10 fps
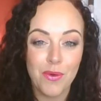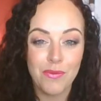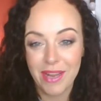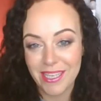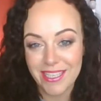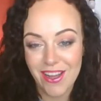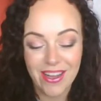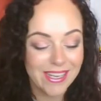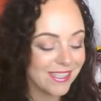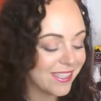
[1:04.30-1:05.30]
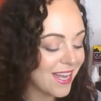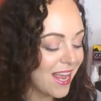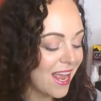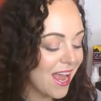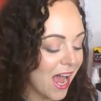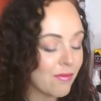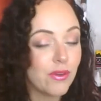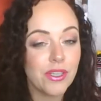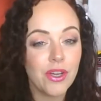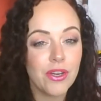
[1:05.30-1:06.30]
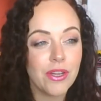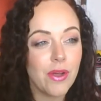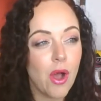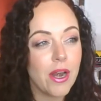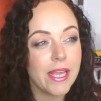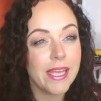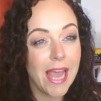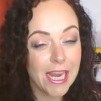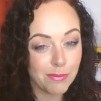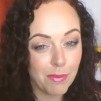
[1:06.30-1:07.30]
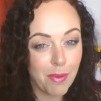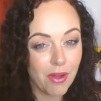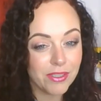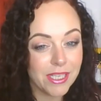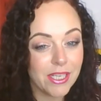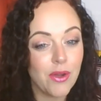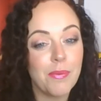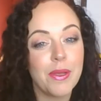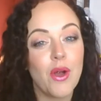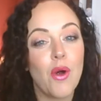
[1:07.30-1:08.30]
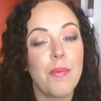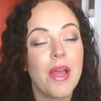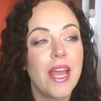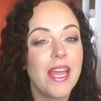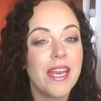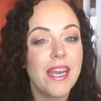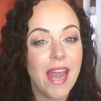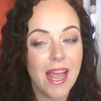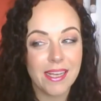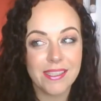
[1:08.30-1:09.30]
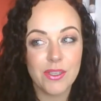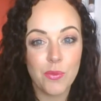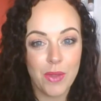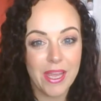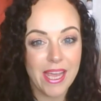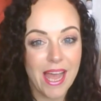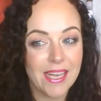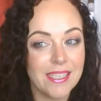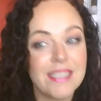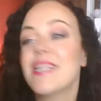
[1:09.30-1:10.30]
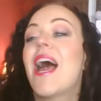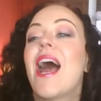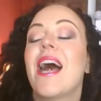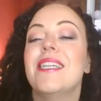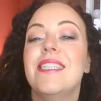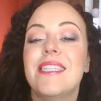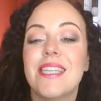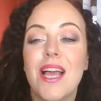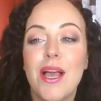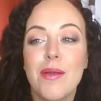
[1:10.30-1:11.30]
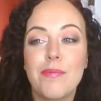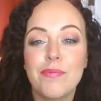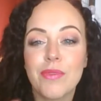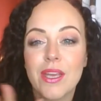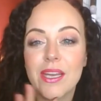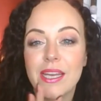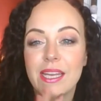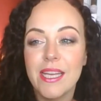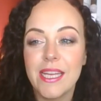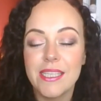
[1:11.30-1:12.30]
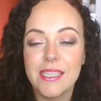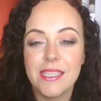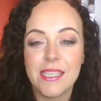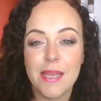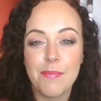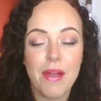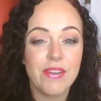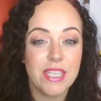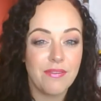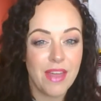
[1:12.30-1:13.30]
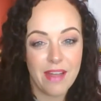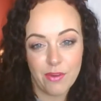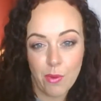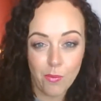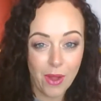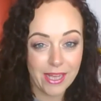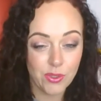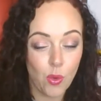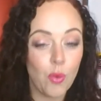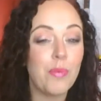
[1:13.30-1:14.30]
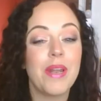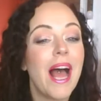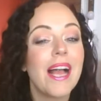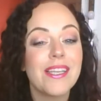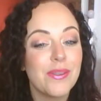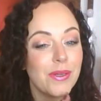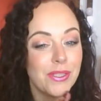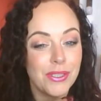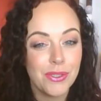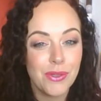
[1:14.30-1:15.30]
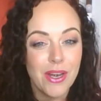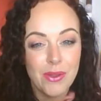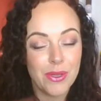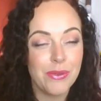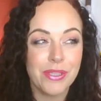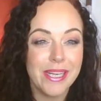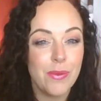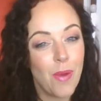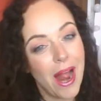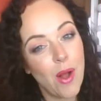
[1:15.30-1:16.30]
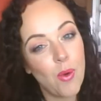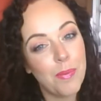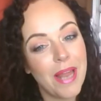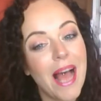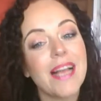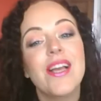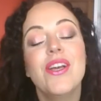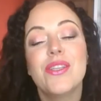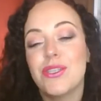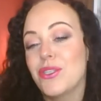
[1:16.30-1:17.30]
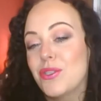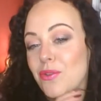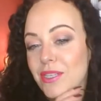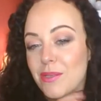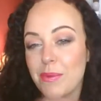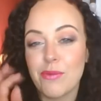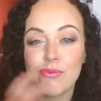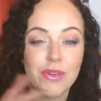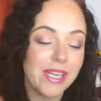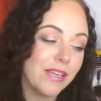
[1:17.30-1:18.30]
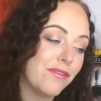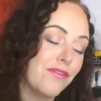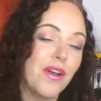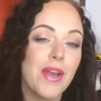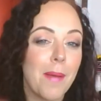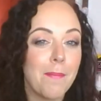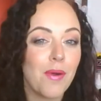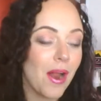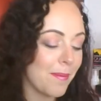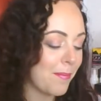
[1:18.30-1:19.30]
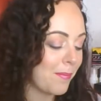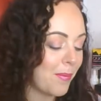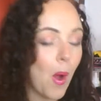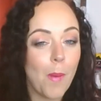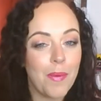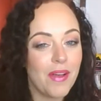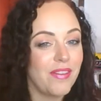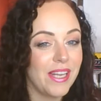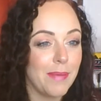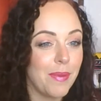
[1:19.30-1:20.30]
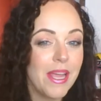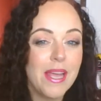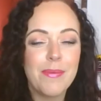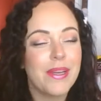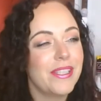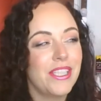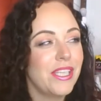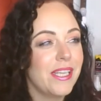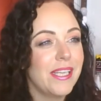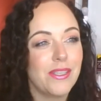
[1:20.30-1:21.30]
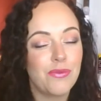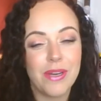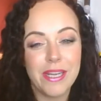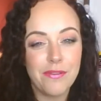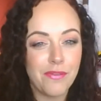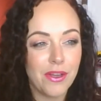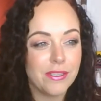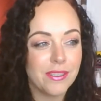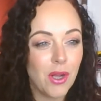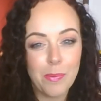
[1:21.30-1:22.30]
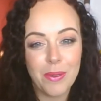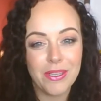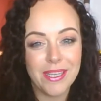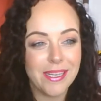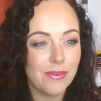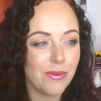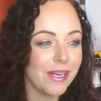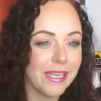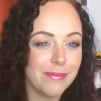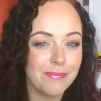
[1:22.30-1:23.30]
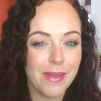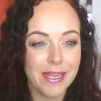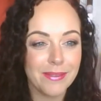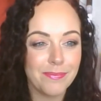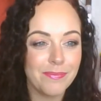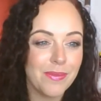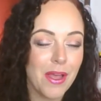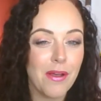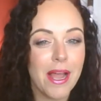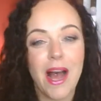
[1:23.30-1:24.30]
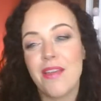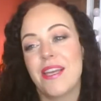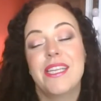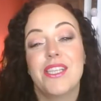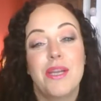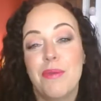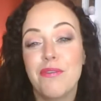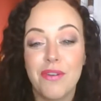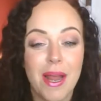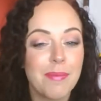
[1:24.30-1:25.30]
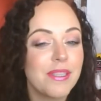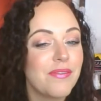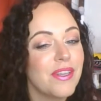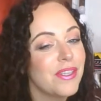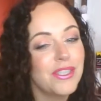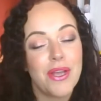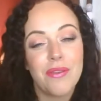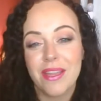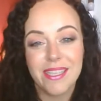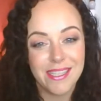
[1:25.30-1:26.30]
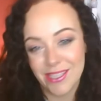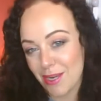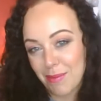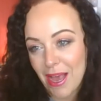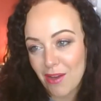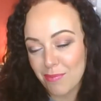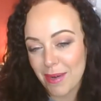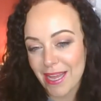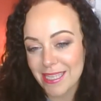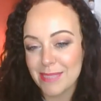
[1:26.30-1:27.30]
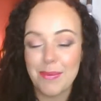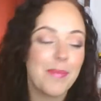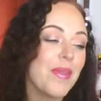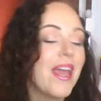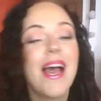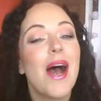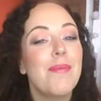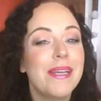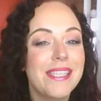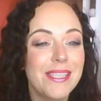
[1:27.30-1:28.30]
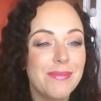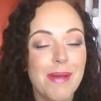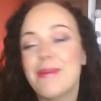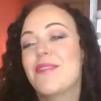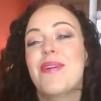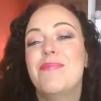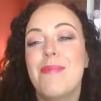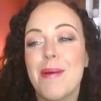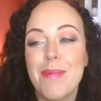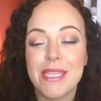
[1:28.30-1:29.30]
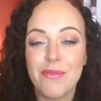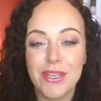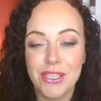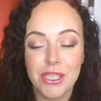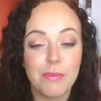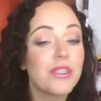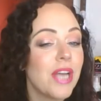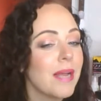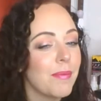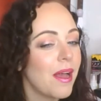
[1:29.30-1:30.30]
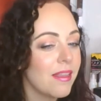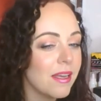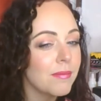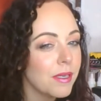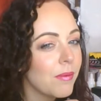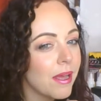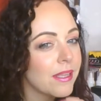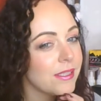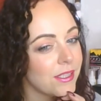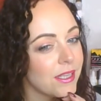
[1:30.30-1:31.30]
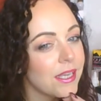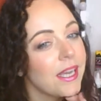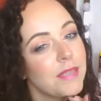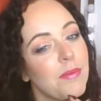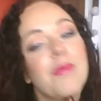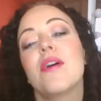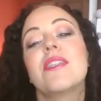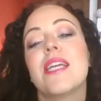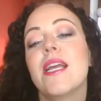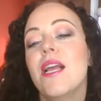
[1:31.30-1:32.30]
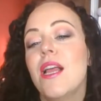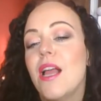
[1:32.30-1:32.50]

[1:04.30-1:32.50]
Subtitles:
for Valentine's. I've also got an engagement party coming up next weekend, and it's imperative that everyone wears all black. So I don't usually wear all black. So I just thought this would be a really fun and bright pop of a lip, because it's a really fun couple and a really like, I think it's going to be a fun atmosphere, so I don't think this is going to be out of place. But I messaged my best friend to double check, but I think I'm going to wear this to the engagement party.